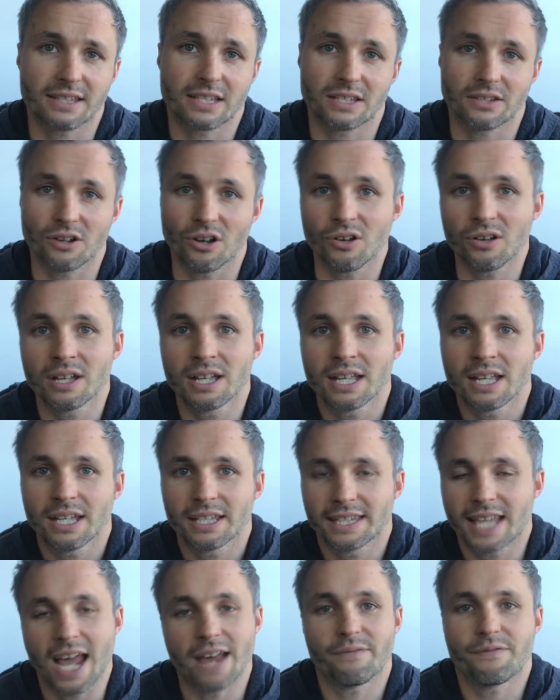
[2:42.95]
So
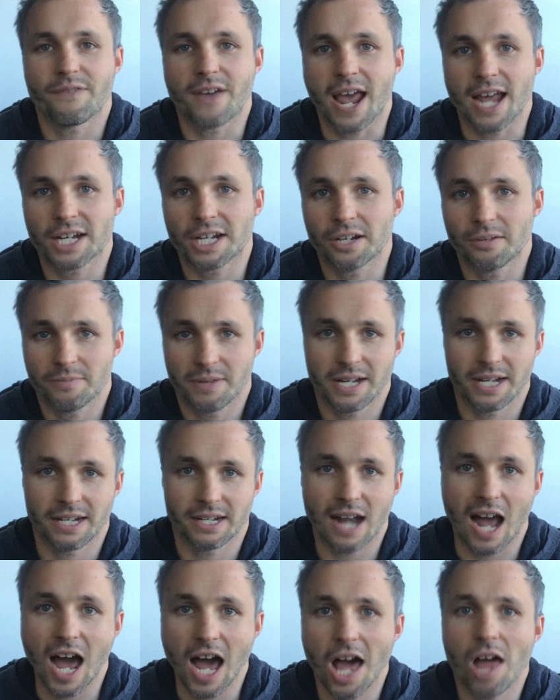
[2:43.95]
that fat could be
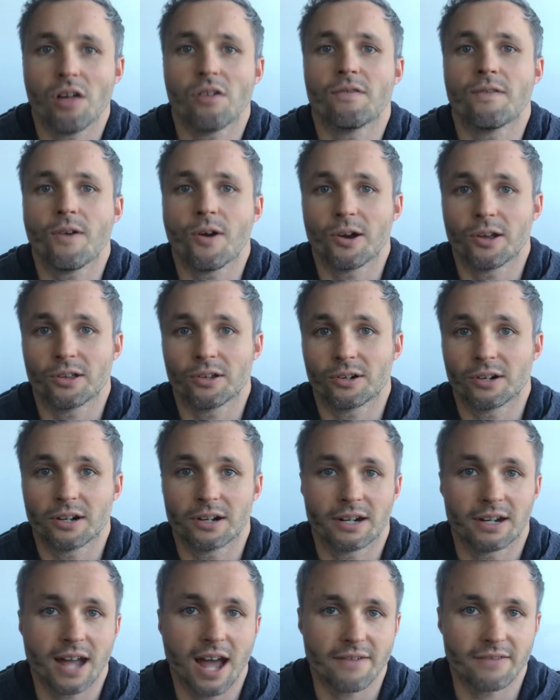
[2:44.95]
an olive oil or
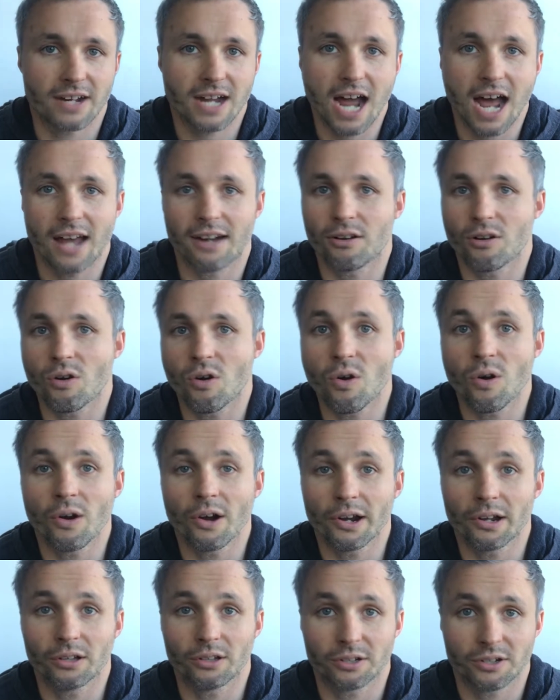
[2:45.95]
an avocado
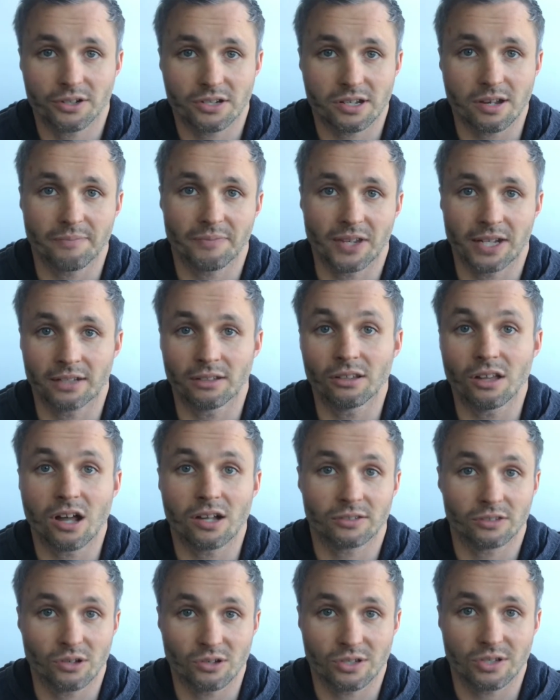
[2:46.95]
oil or something
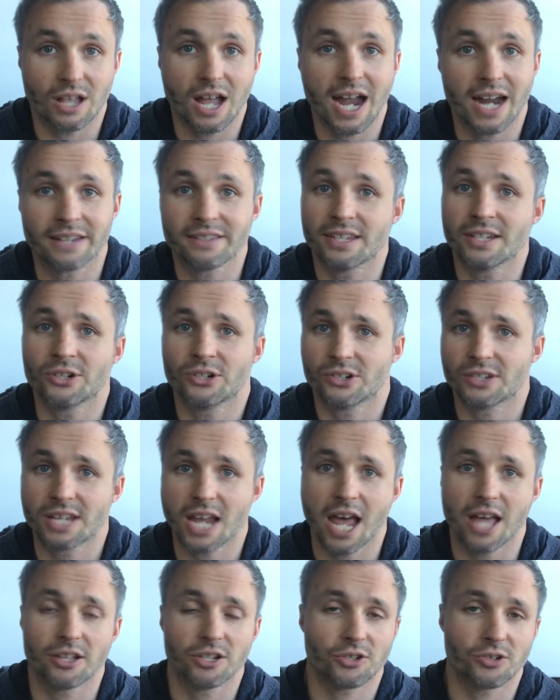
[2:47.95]
along those lines in your
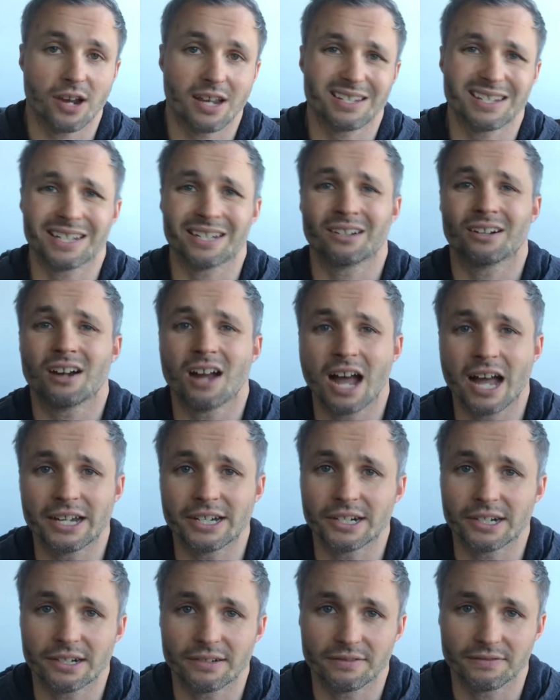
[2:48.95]
salad dressing or on
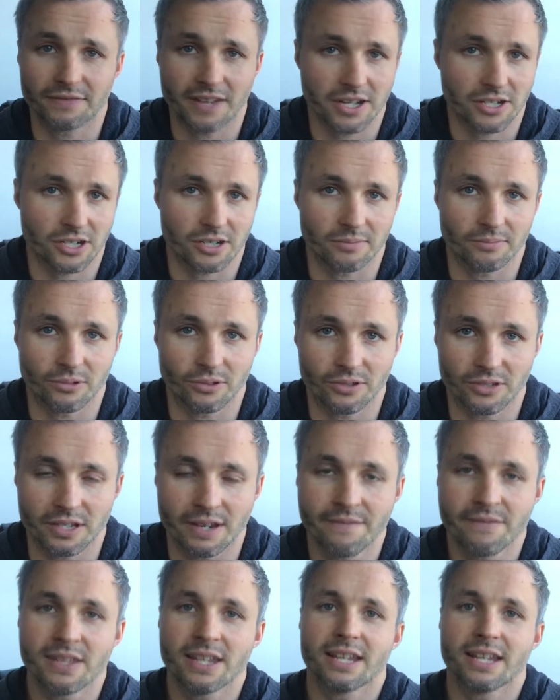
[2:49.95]
your vegetables.